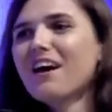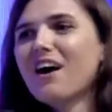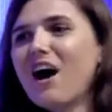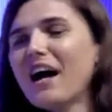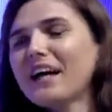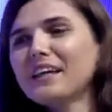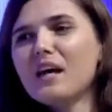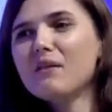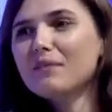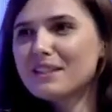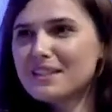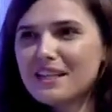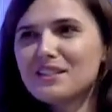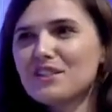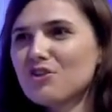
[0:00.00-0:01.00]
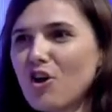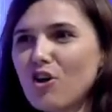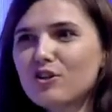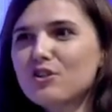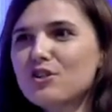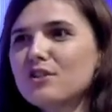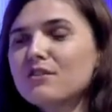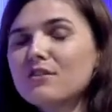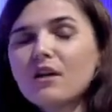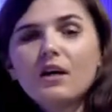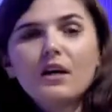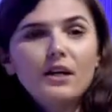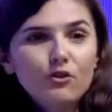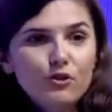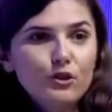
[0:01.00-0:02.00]
academics, and technologies,
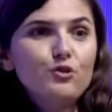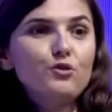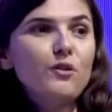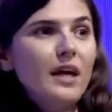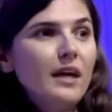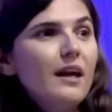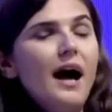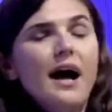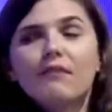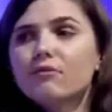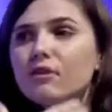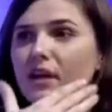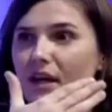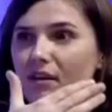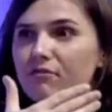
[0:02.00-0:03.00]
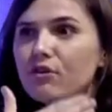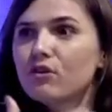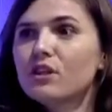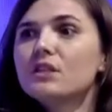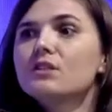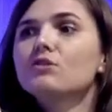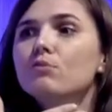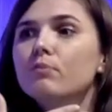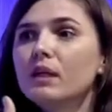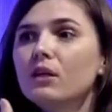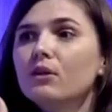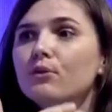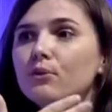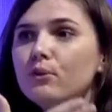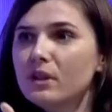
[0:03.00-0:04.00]
in order to then advocate for these to be
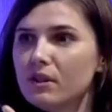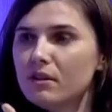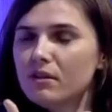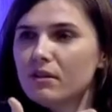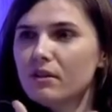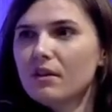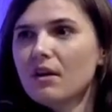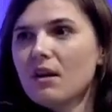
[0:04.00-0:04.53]
included,